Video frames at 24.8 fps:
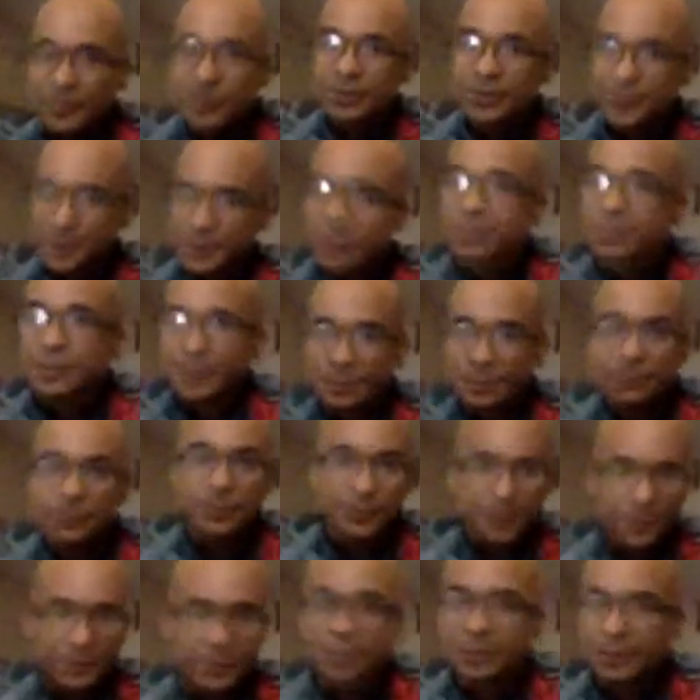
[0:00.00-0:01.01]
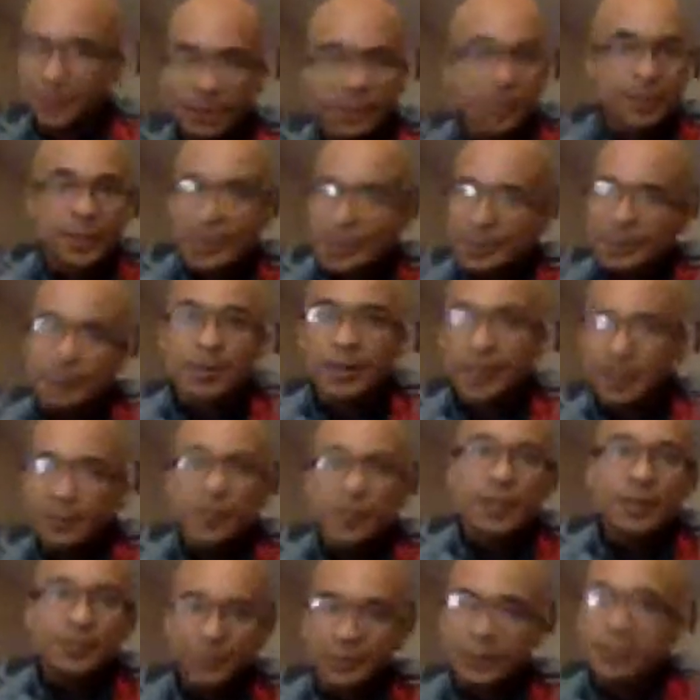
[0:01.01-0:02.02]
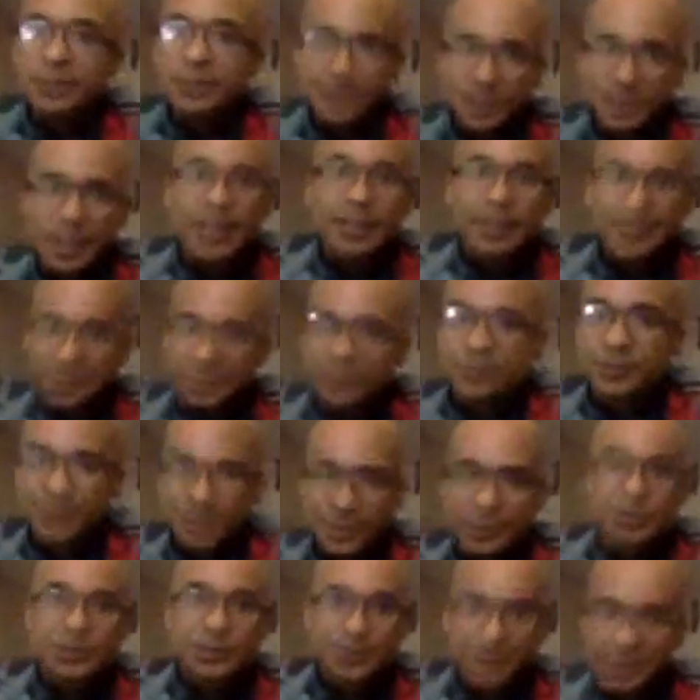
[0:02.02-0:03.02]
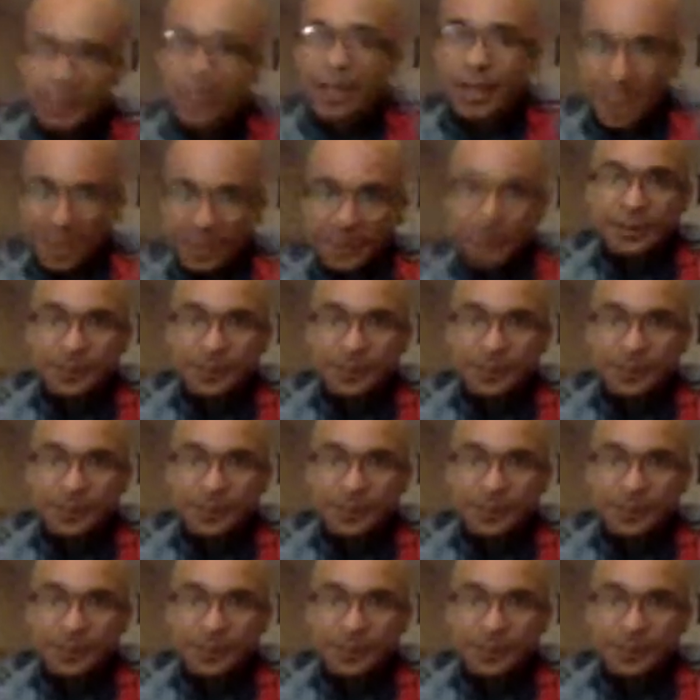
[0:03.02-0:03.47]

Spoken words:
be associated with green, but I'm not really that interested in that.